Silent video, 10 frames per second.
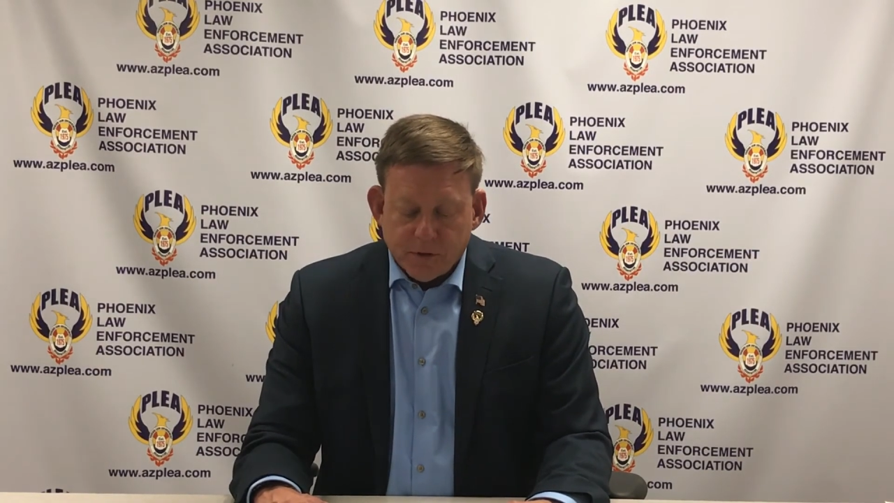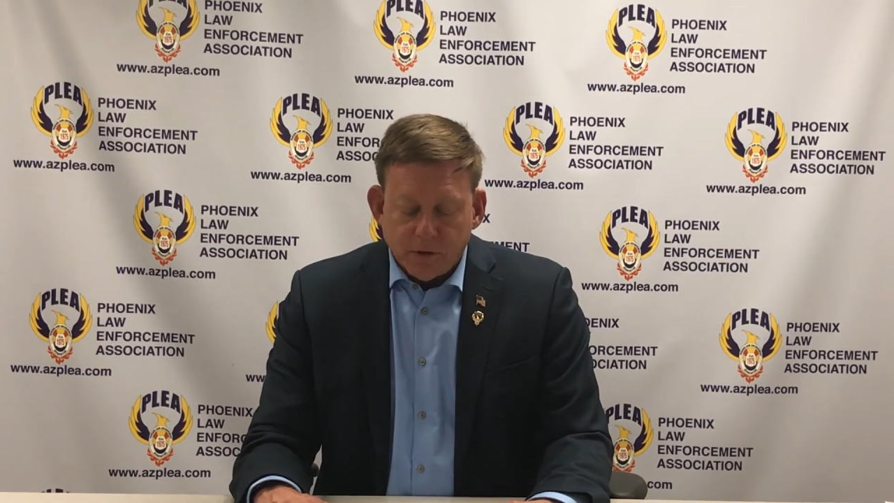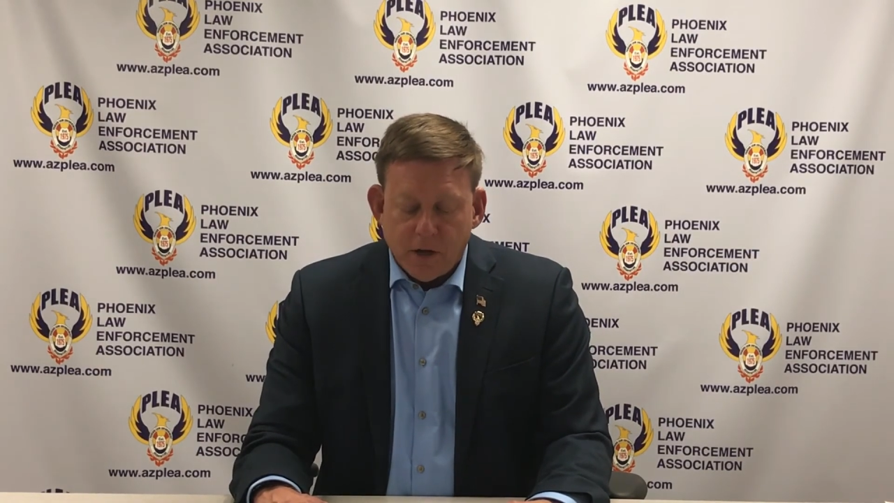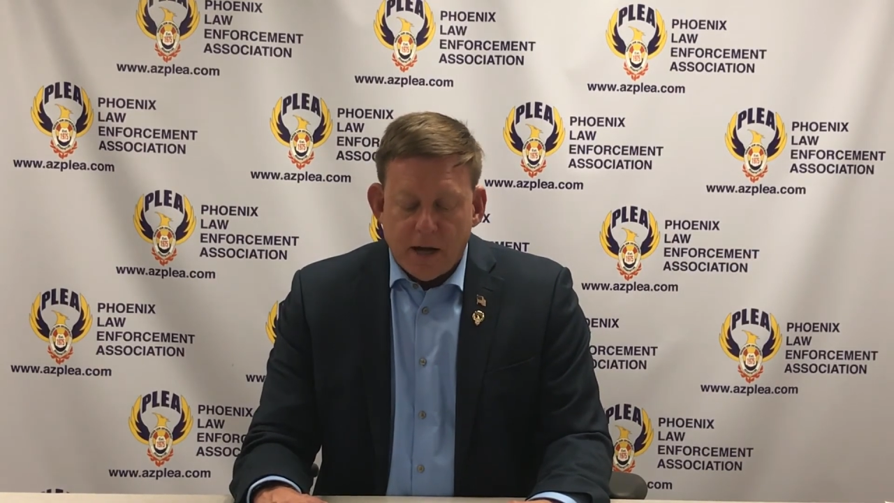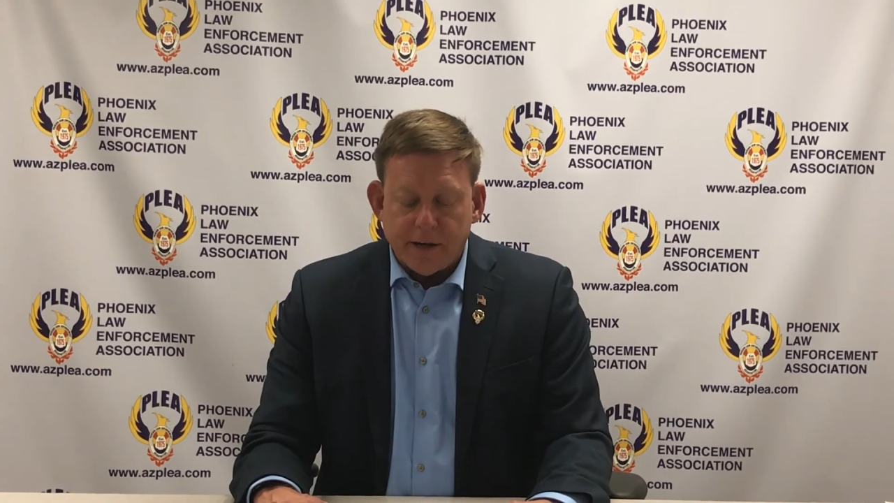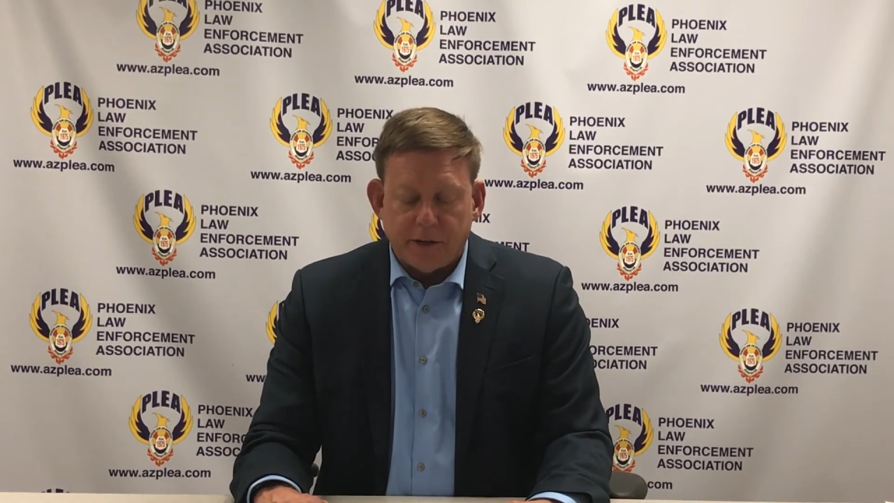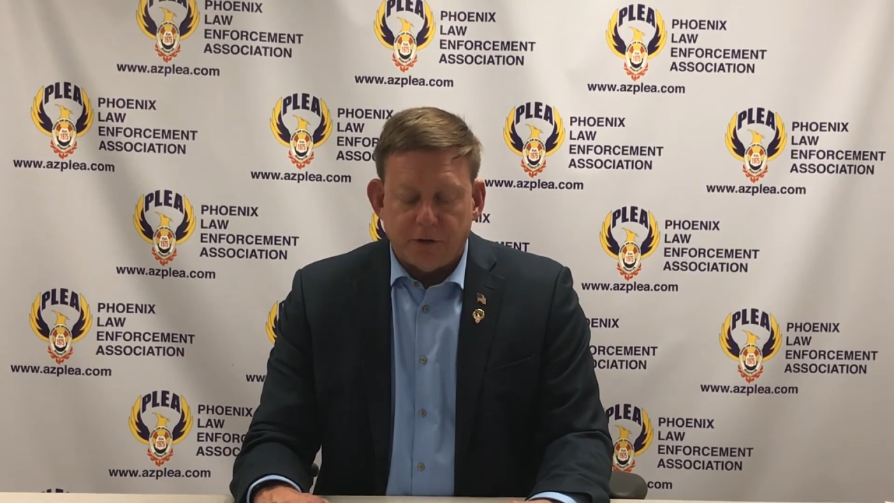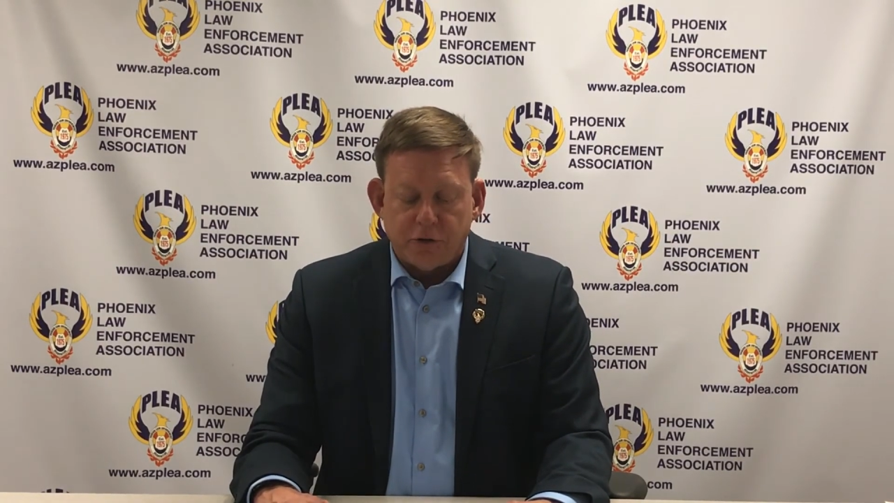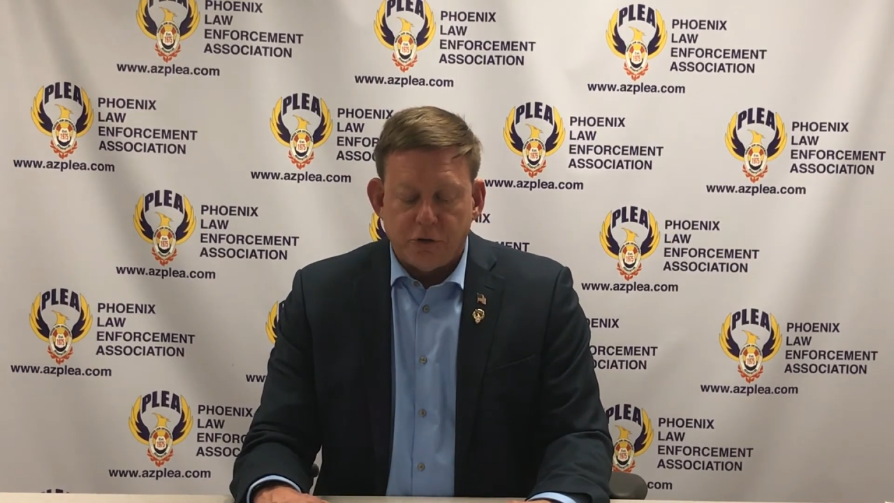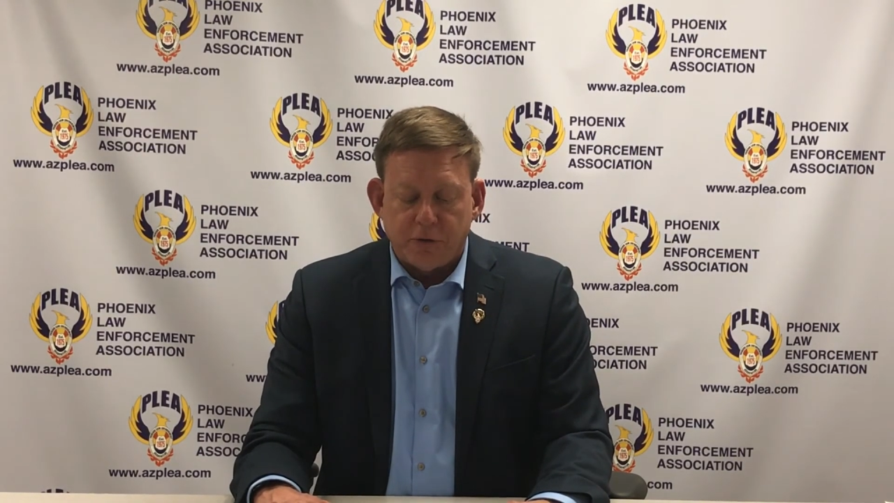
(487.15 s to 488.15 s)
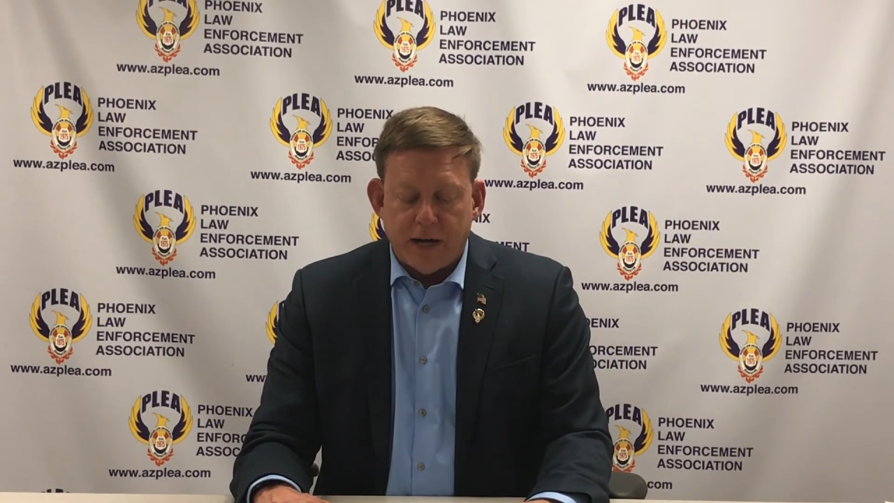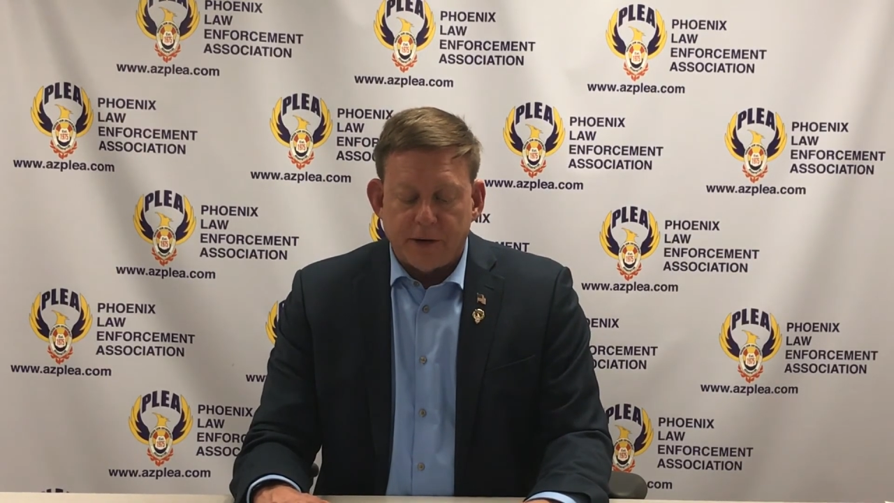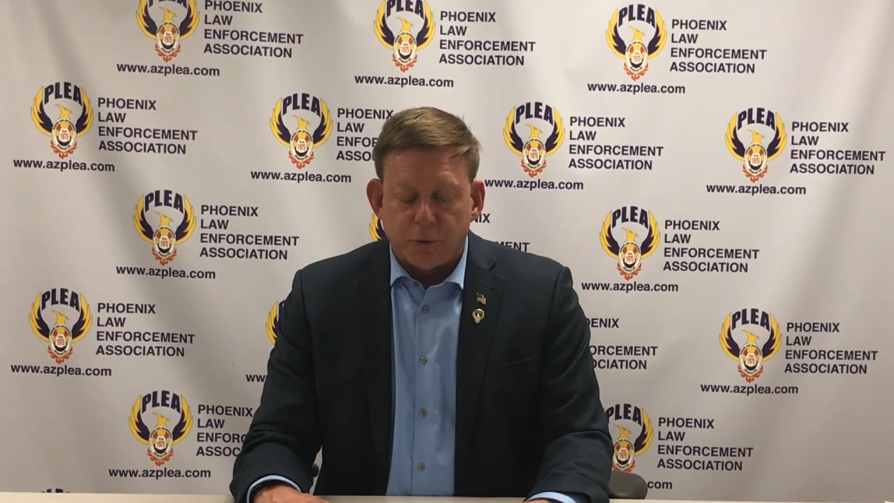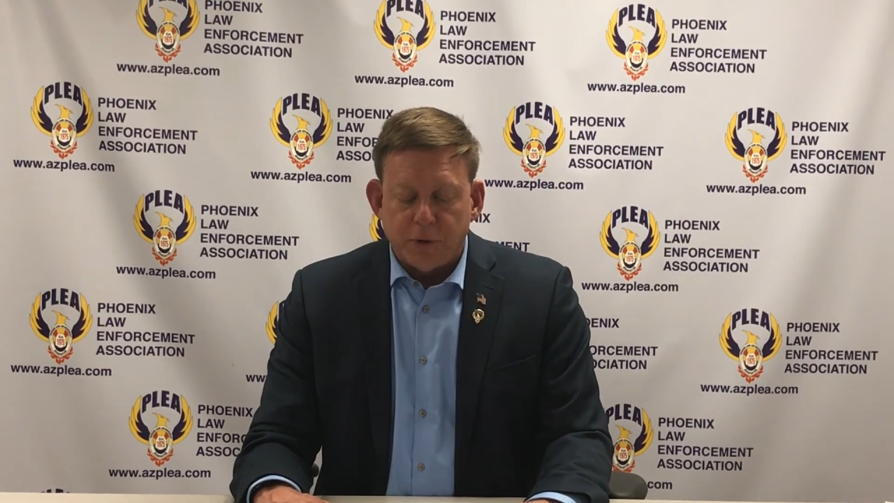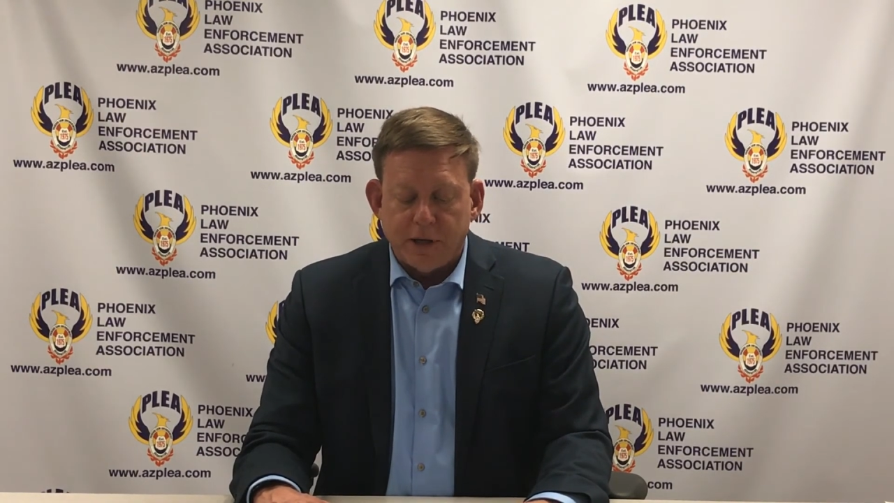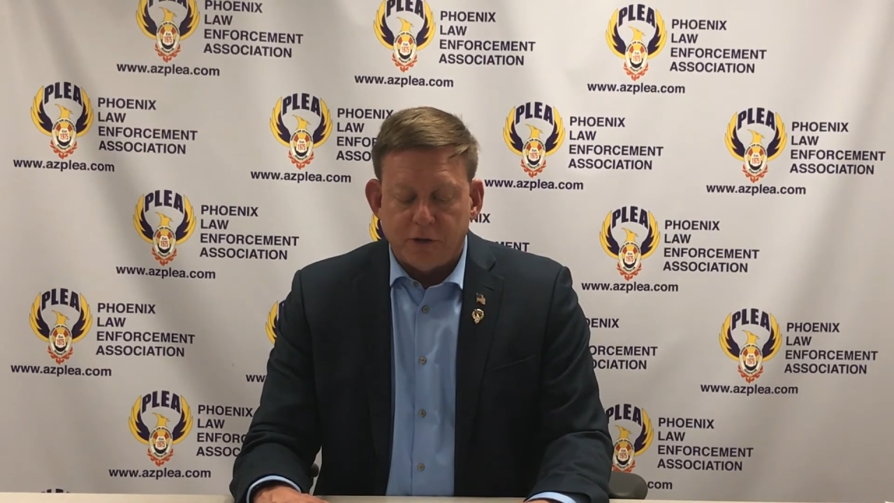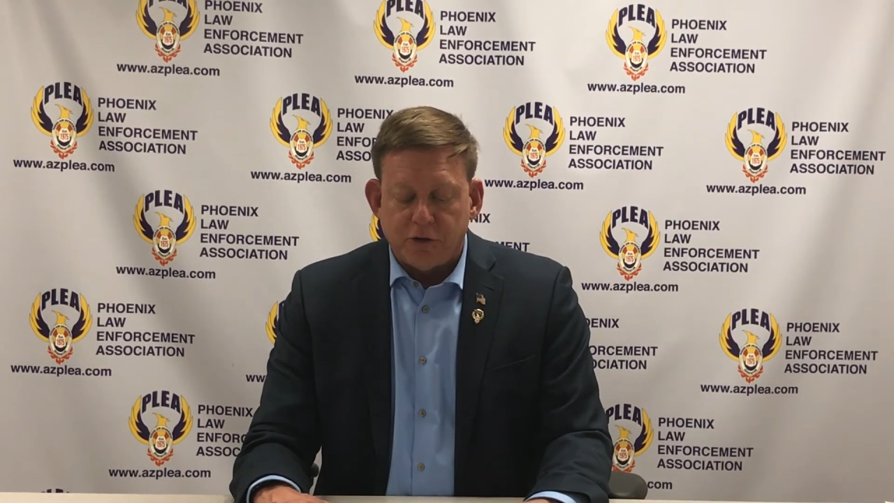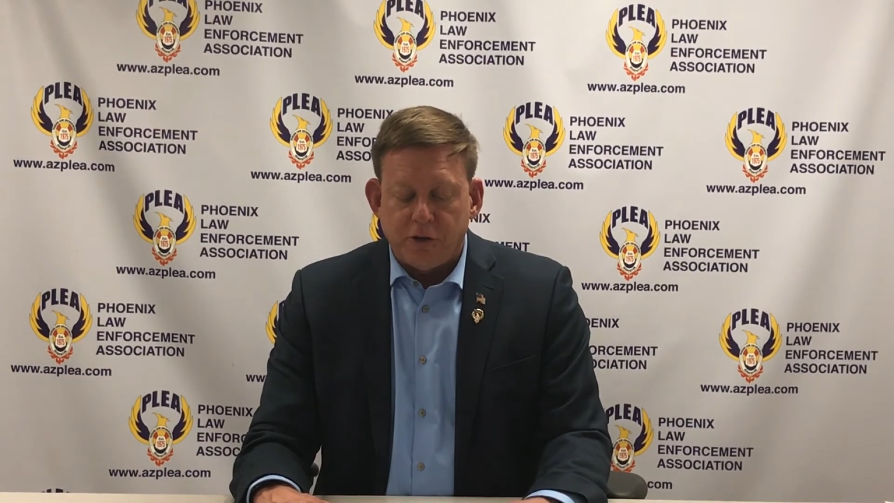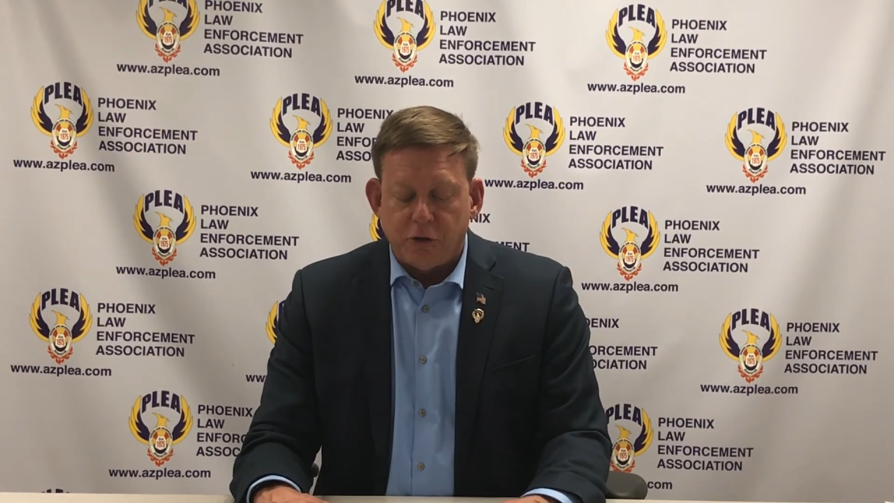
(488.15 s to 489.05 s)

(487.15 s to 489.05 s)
lawyers who've gotten rich